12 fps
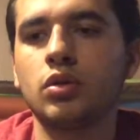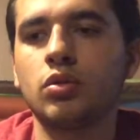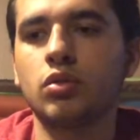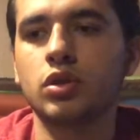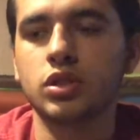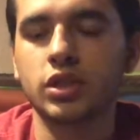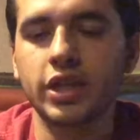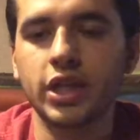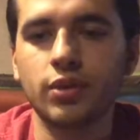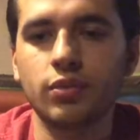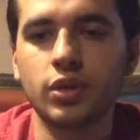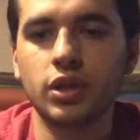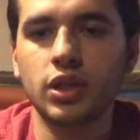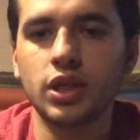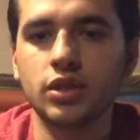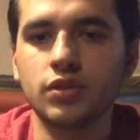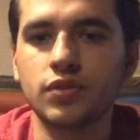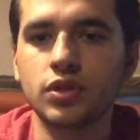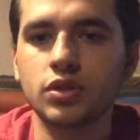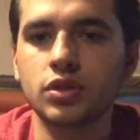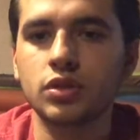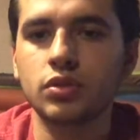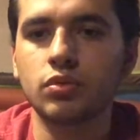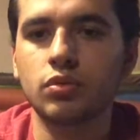were slain with the edge of
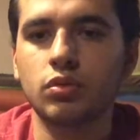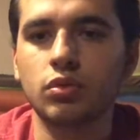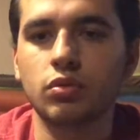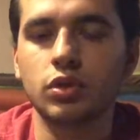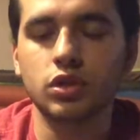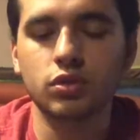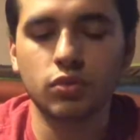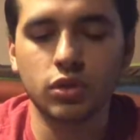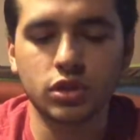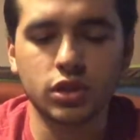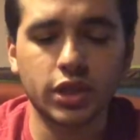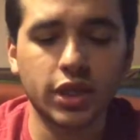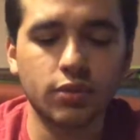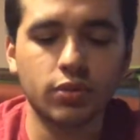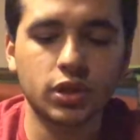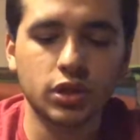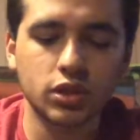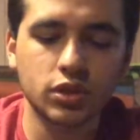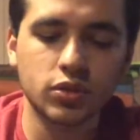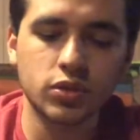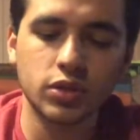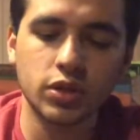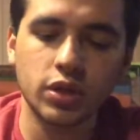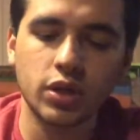were slain with the
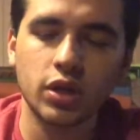sword.